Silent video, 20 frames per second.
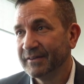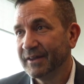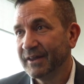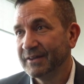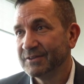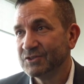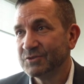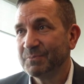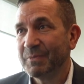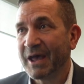
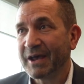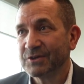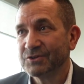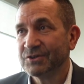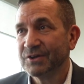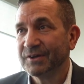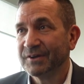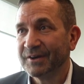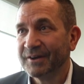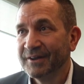
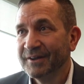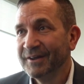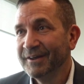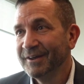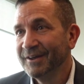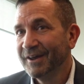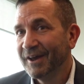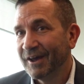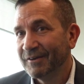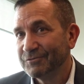inspection
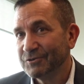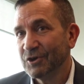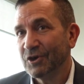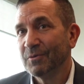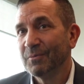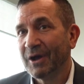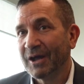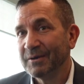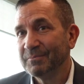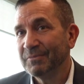of
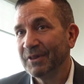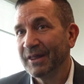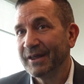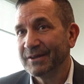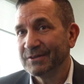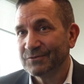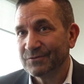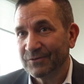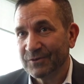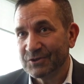turbine
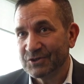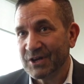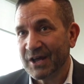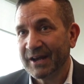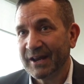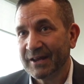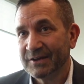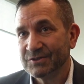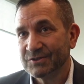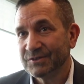blades for jet
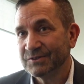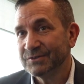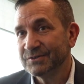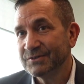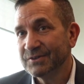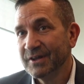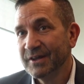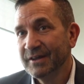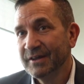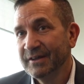
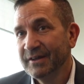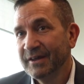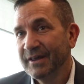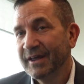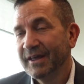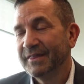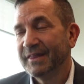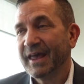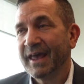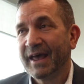engines.
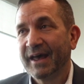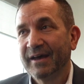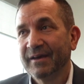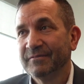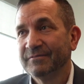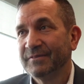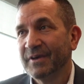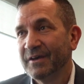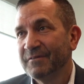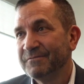And they
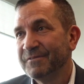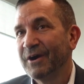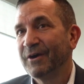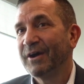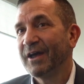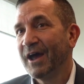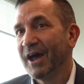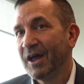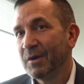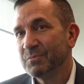have a
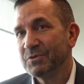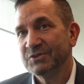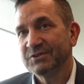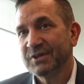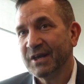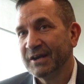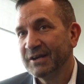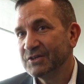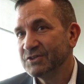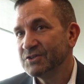very high
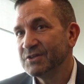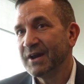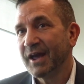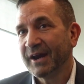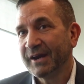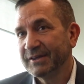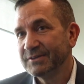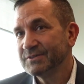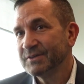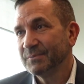percentage,
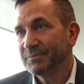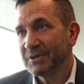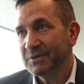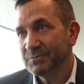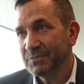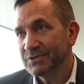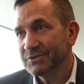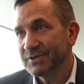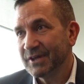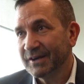90-something
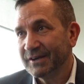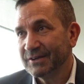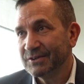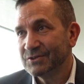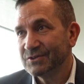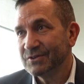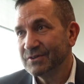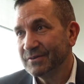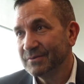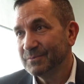
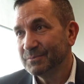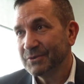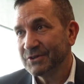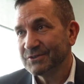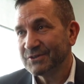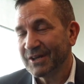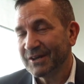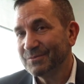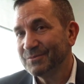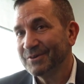
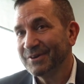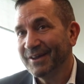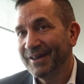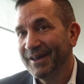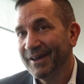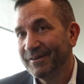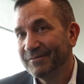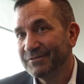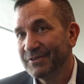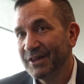percent
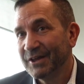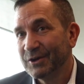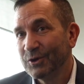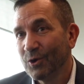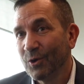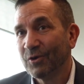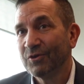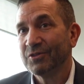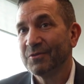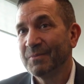of the
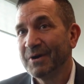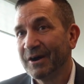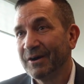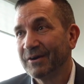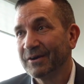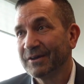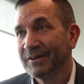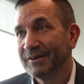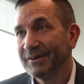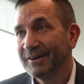North
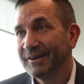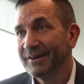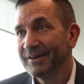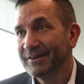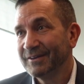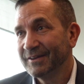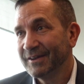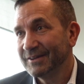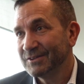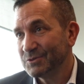American
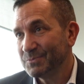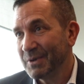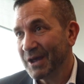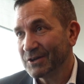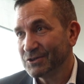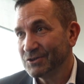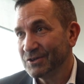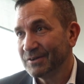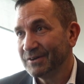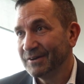
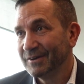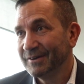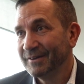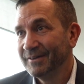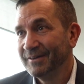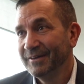inspection